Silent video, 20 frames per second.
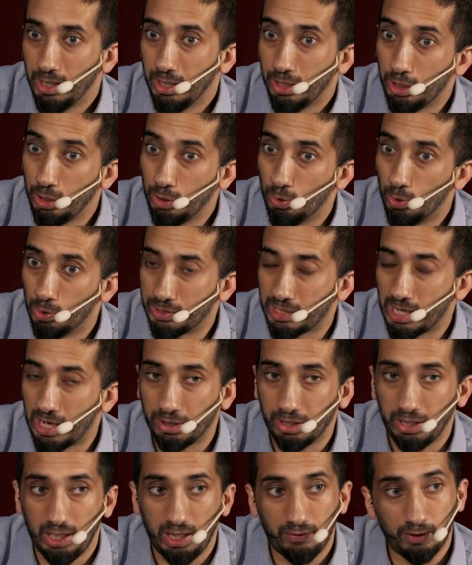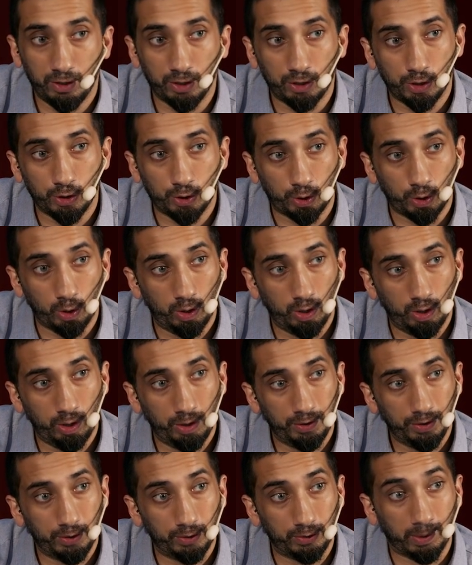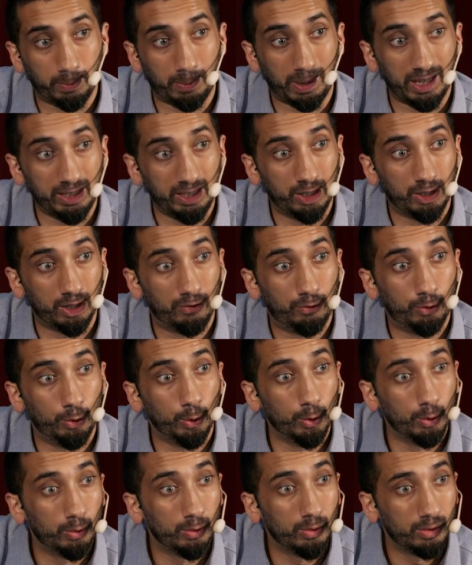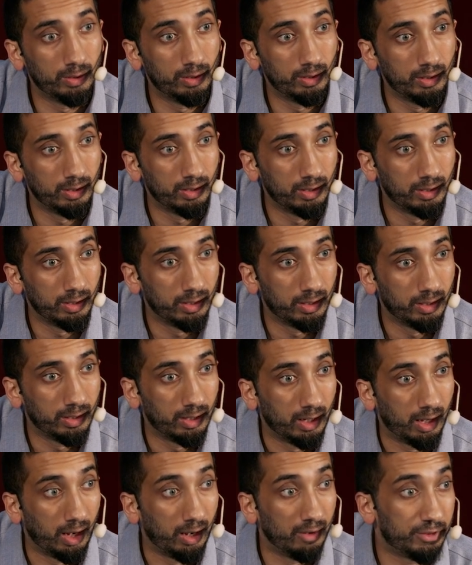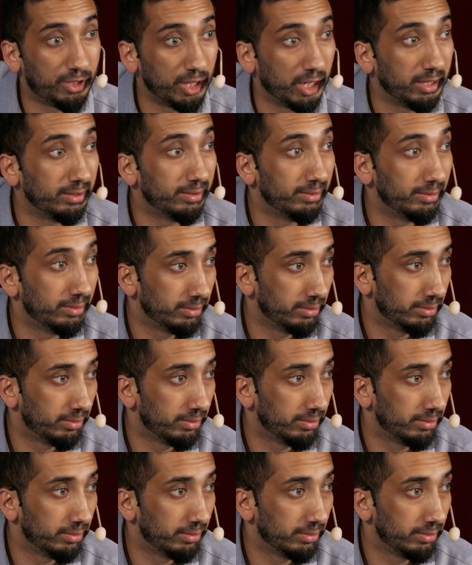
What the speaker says: He knows how to even control the rebellion of who? Of jinn.